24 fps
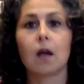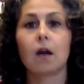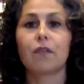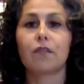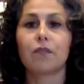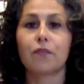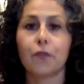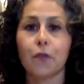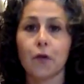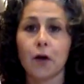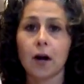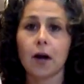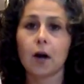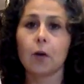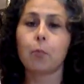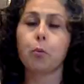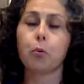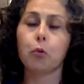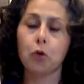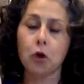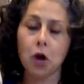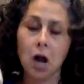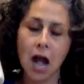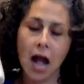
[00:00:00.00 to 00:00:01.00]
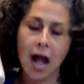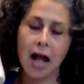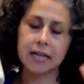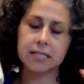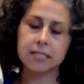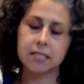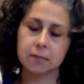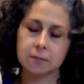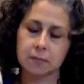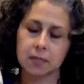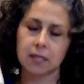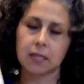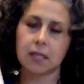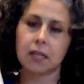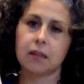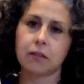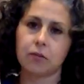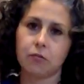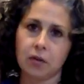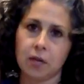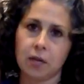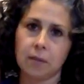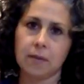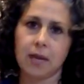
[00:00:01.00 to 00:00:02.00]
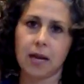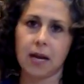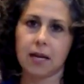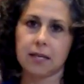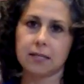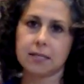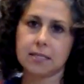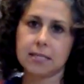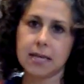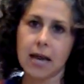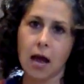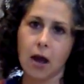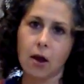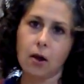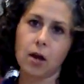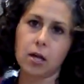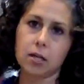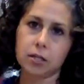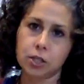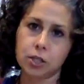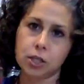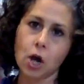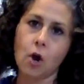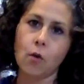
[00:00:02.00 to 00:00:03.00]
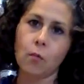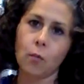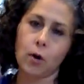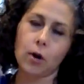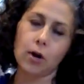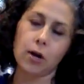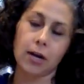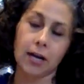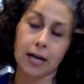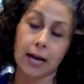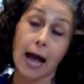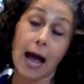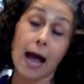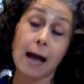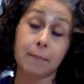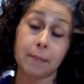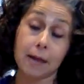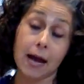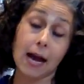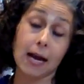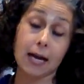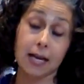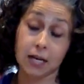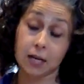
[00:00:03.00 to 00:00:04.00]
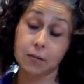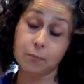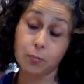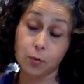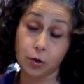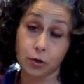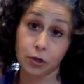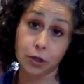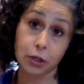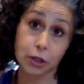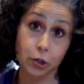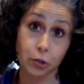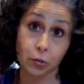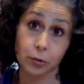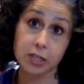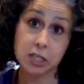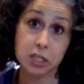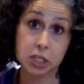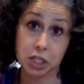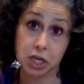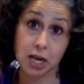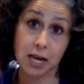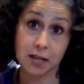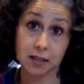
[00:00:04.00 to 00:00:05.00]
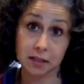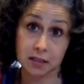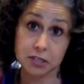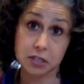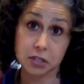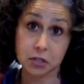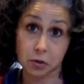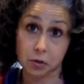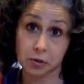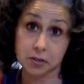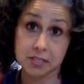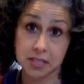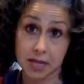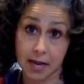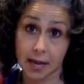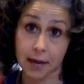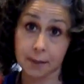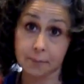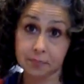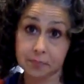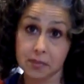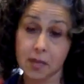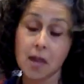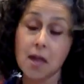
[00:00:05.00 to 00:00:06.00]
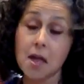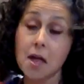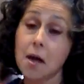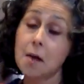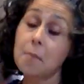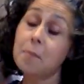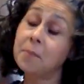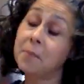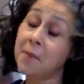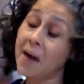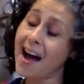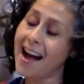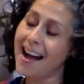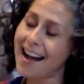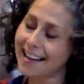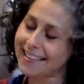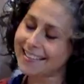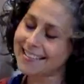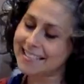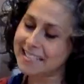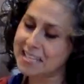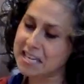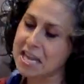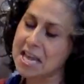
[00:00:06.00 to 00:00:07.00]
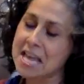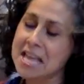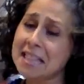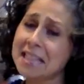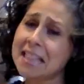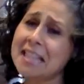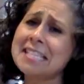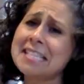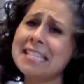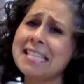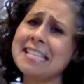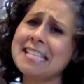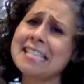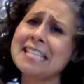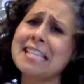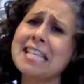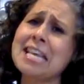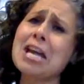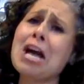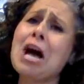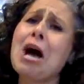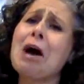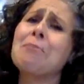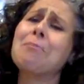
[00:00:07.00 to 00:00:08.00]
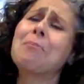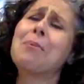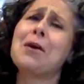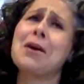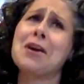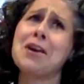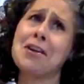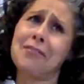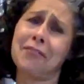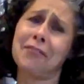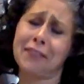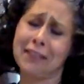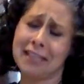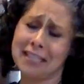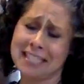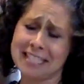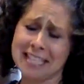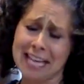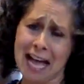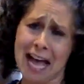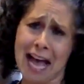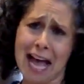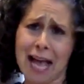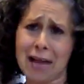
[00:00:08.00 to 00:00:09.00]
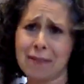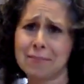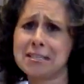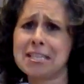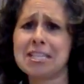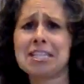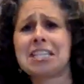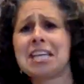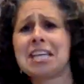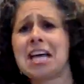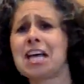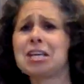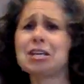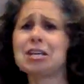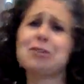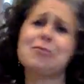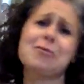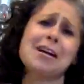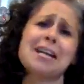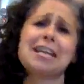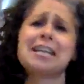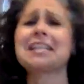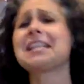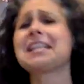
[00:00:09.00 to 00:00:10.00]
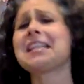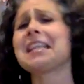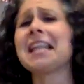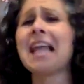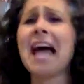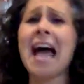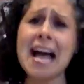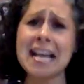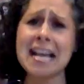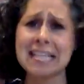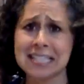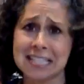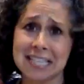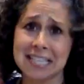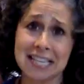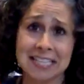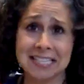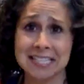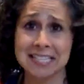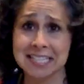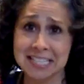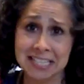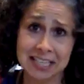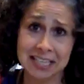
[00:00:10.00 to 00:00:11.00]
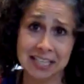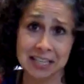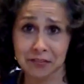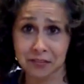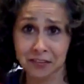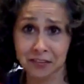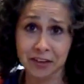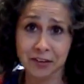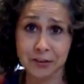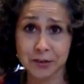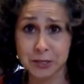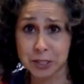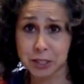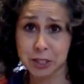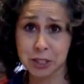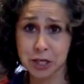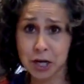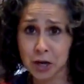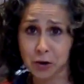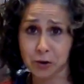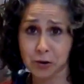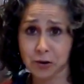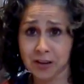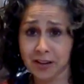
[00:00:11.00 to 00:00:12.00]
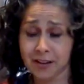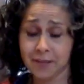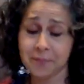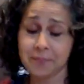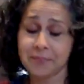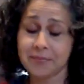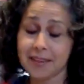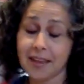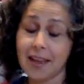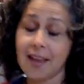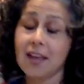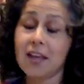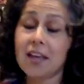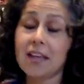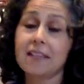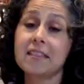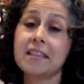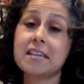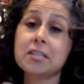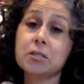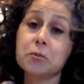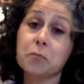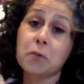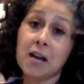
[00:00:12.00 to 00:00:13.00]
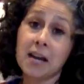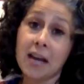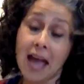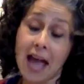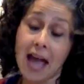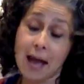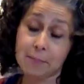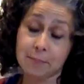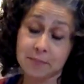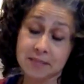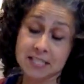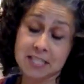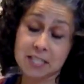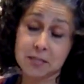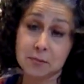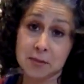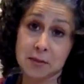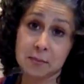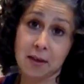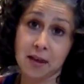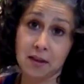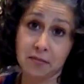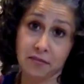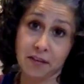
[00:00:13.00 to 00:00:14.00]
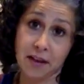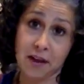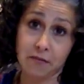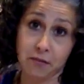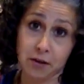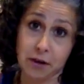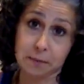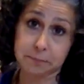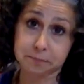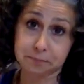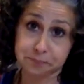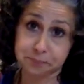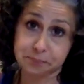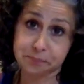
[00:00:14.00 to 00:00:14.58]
for approximately three minutes. Now, don't worry, I'm not going to bore you and shake this whole time. But this is the perfect time to tell you a classic sticky fingers joke. This one happens to be my favorite.